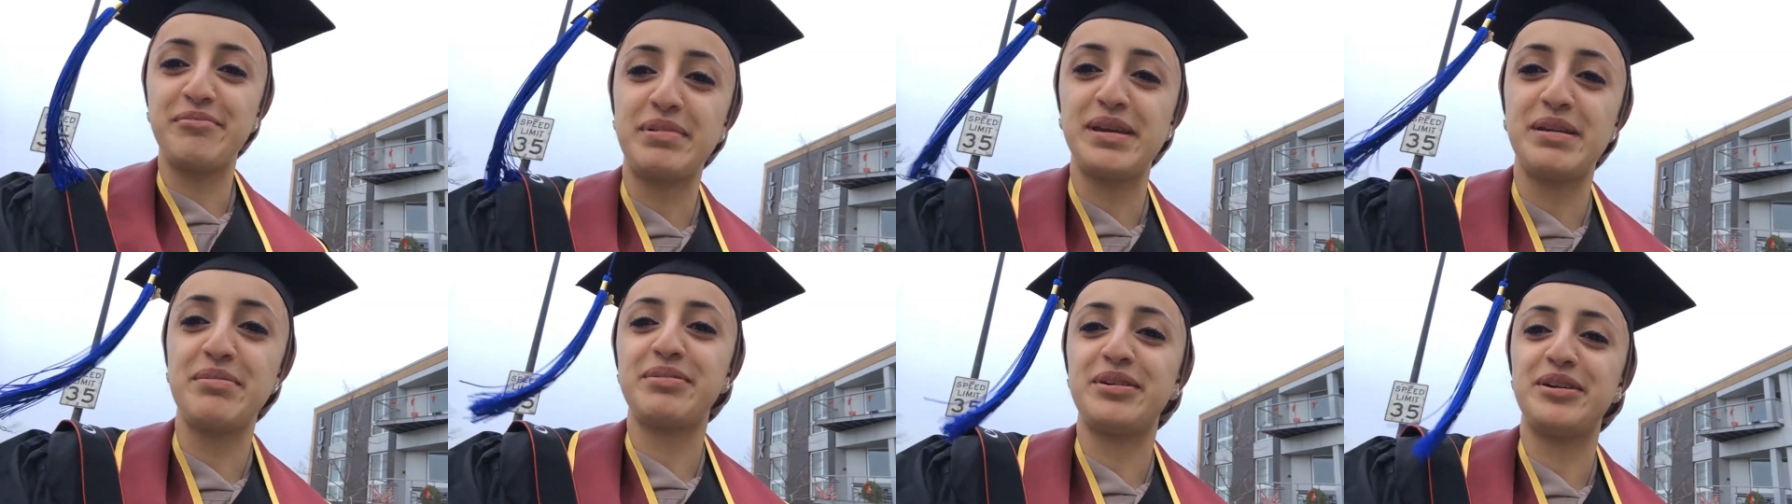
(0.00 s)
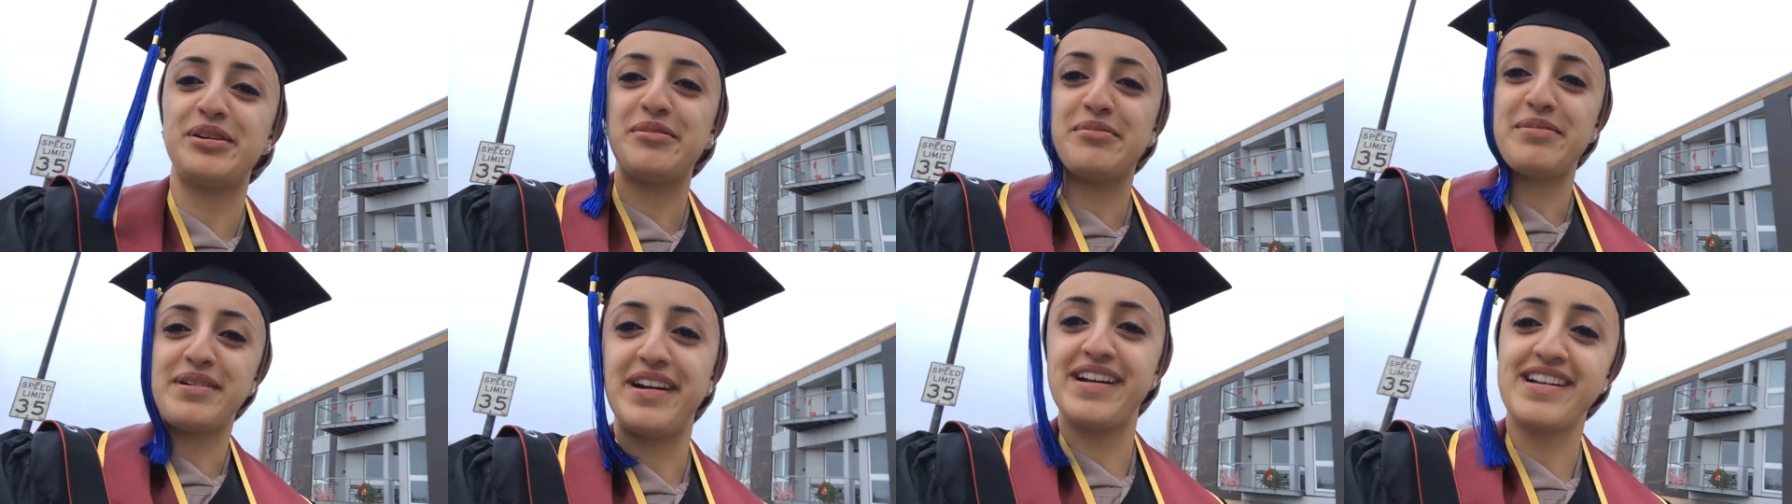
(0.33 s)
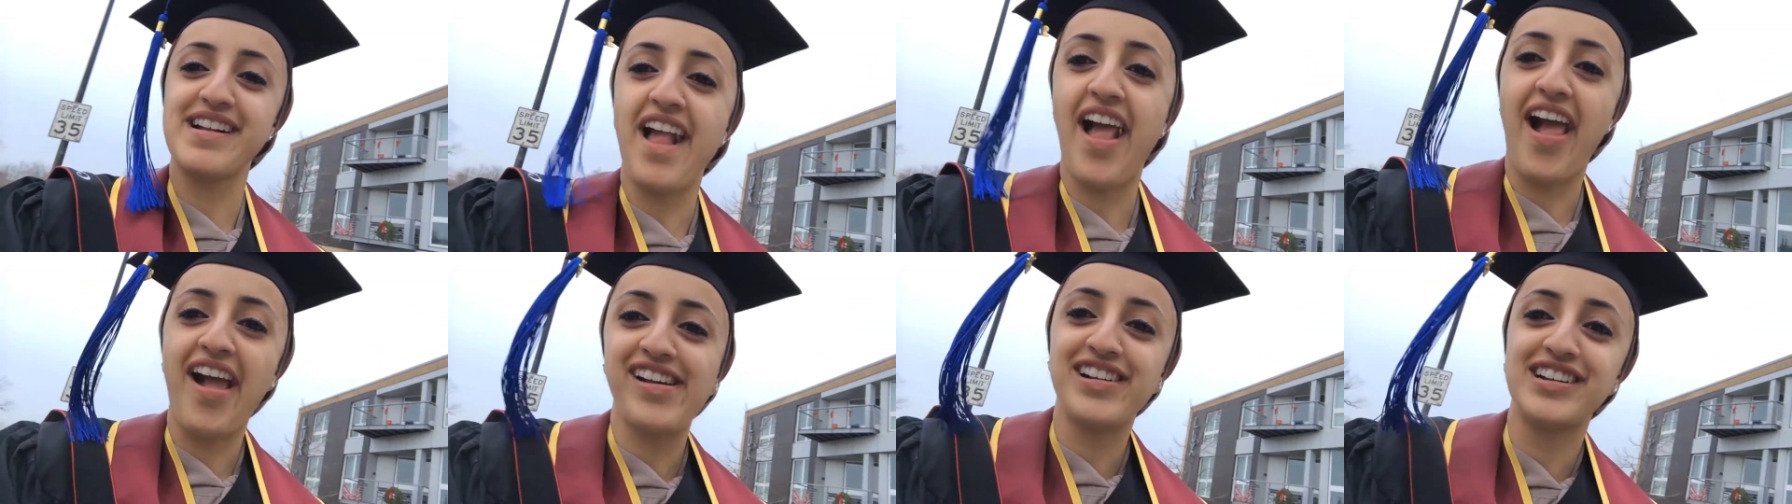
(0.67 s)
of people, but
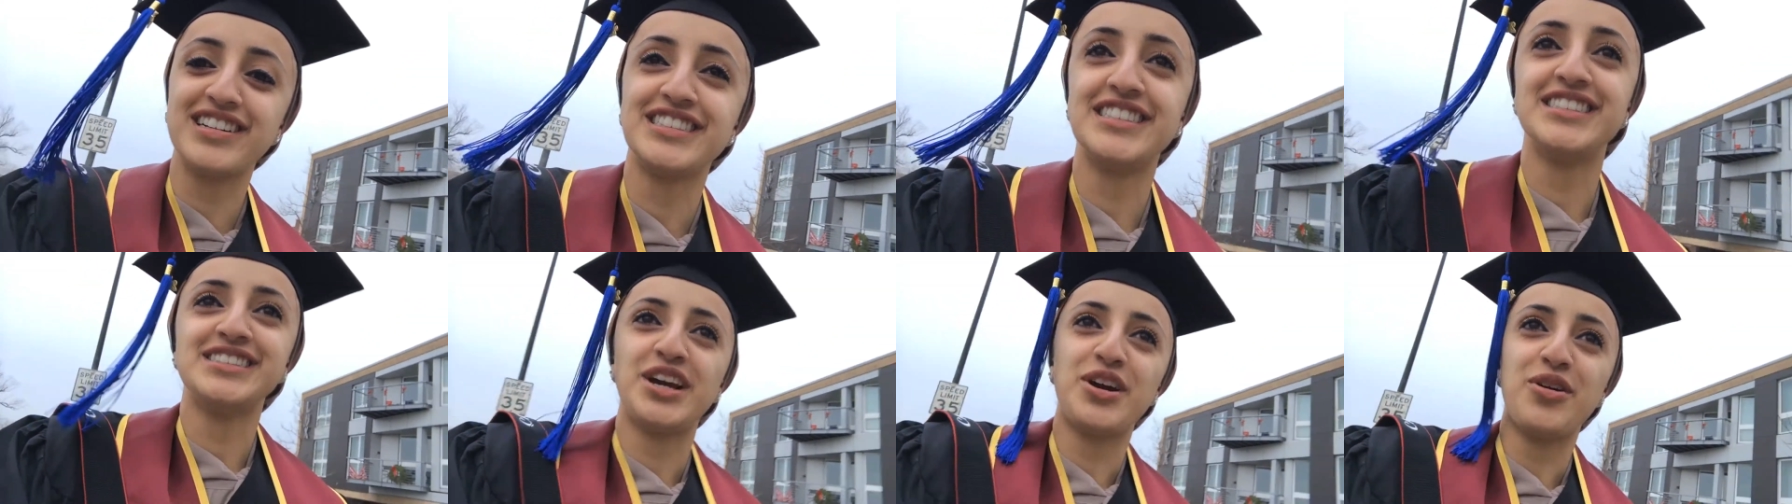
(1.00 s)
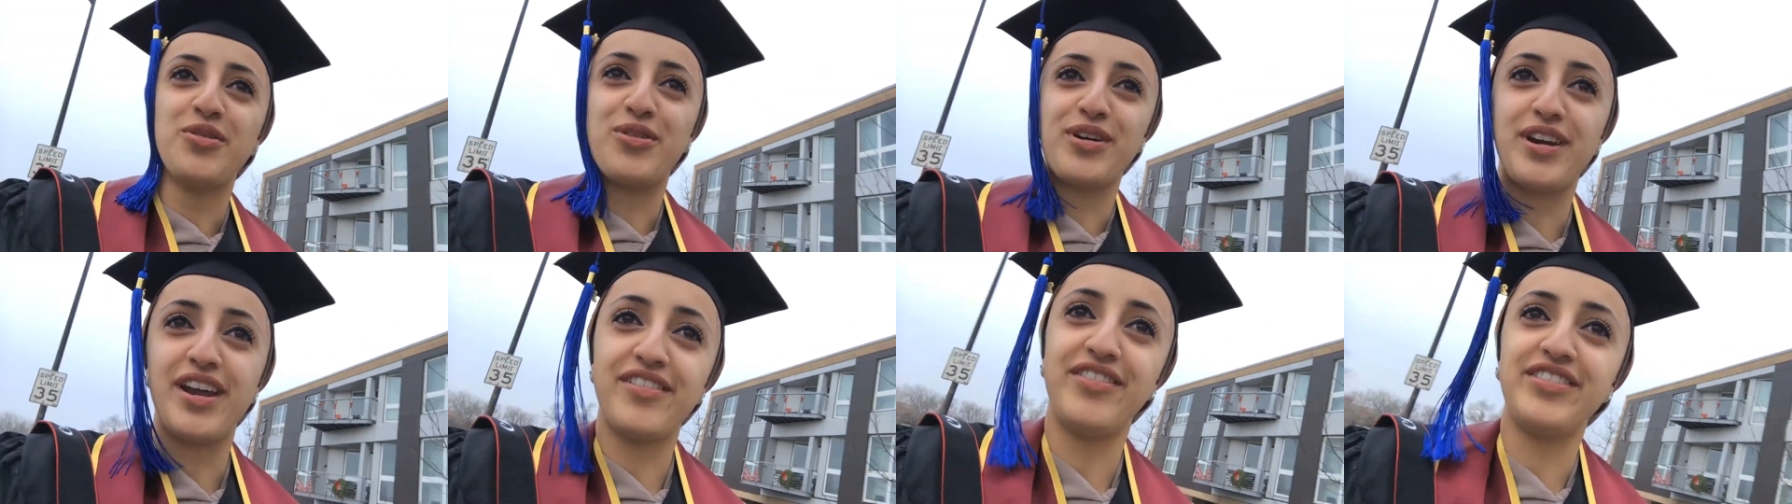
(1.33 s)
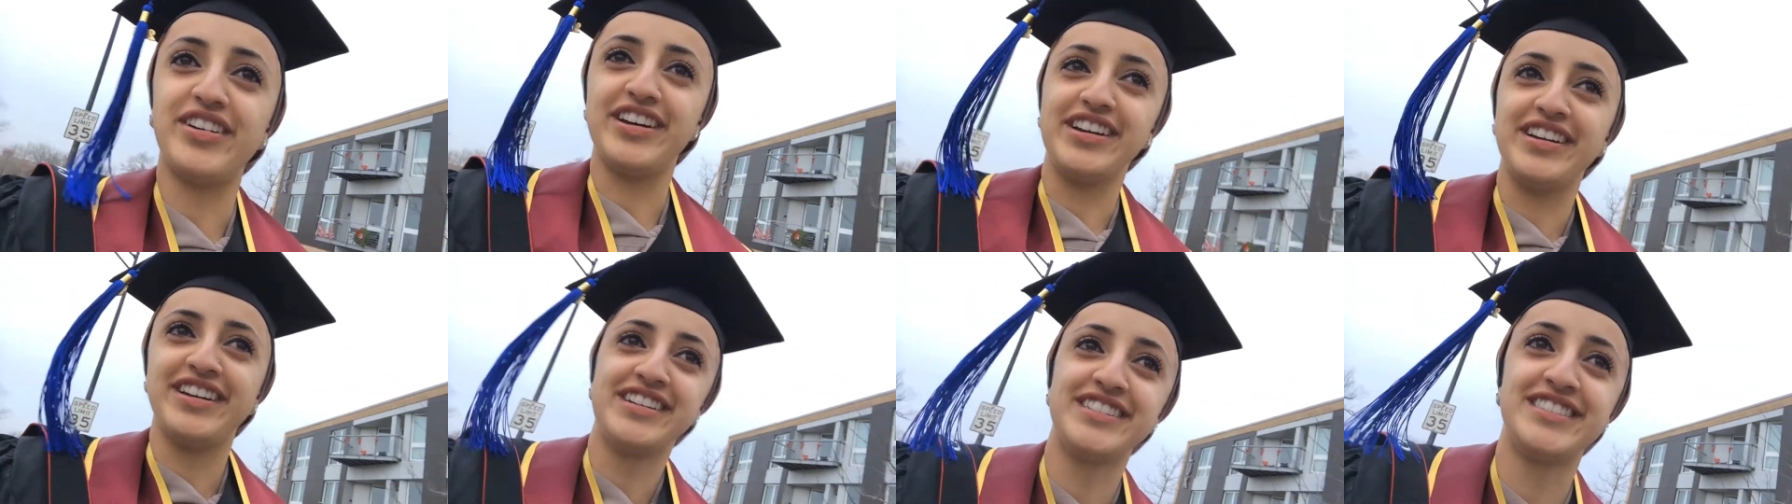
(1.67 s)

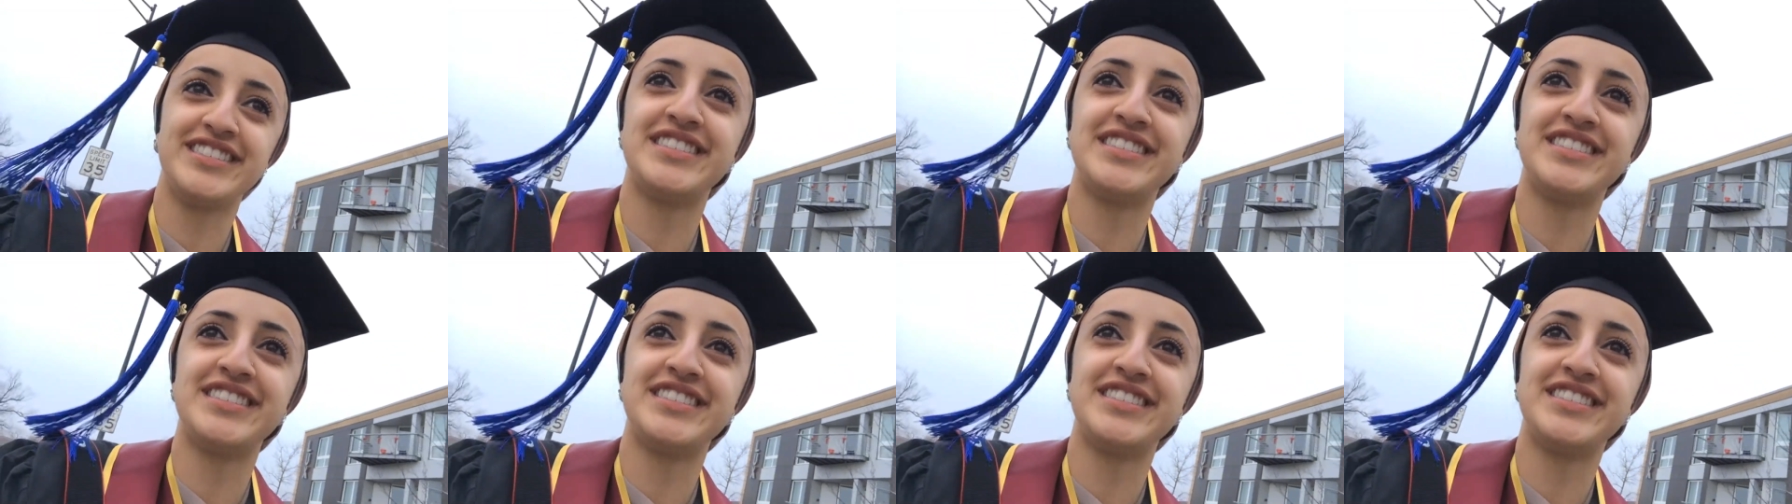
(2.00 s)
whatever.